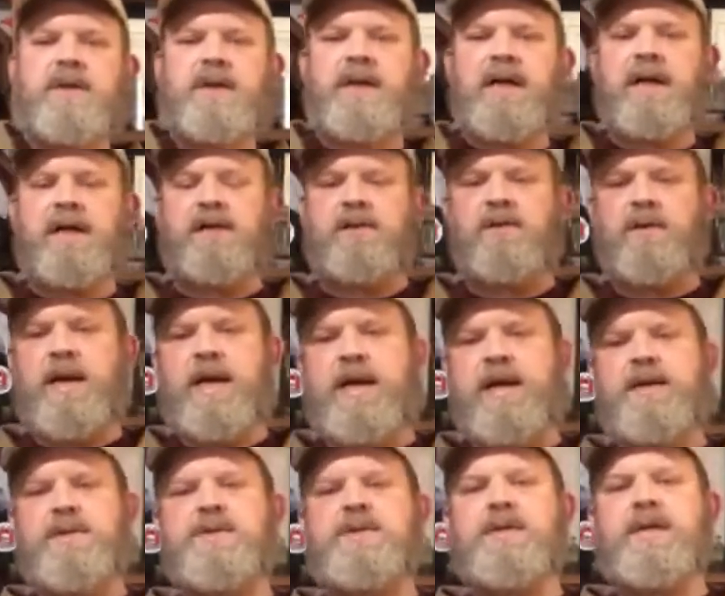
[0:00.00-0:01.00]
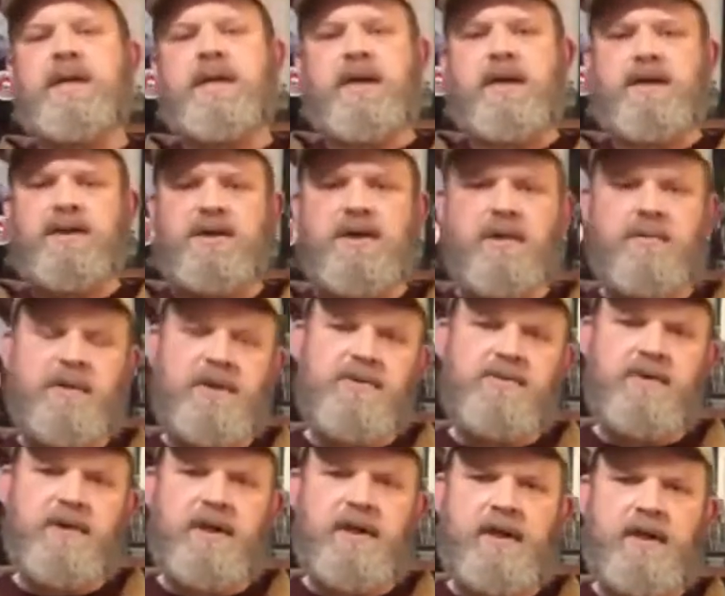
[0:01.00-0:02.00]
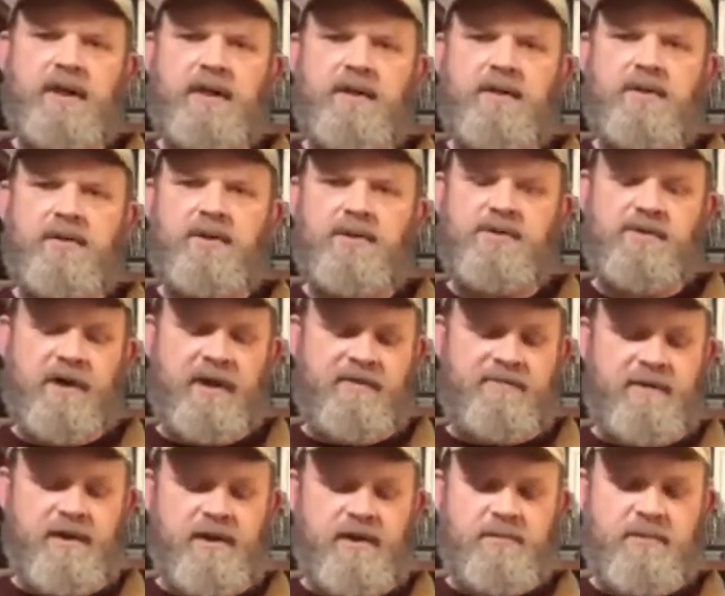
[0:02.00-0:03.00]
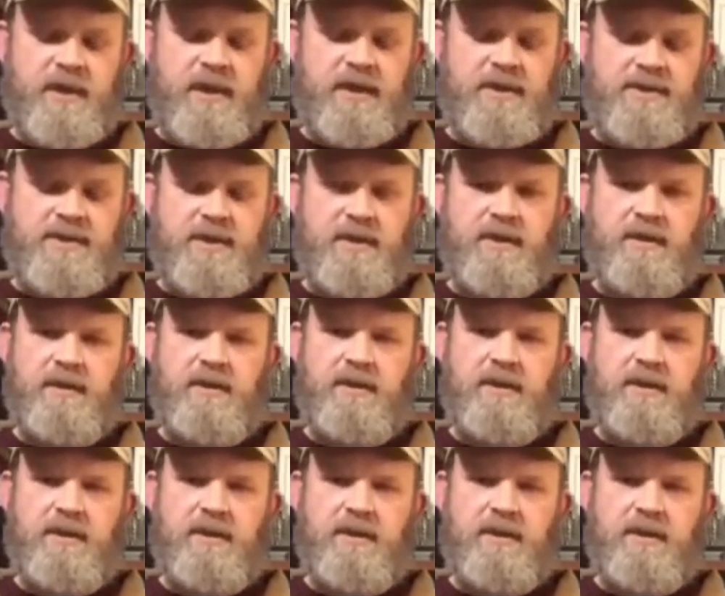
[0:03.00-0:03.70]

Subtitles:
yellow as a dummy training or dry fire magazine.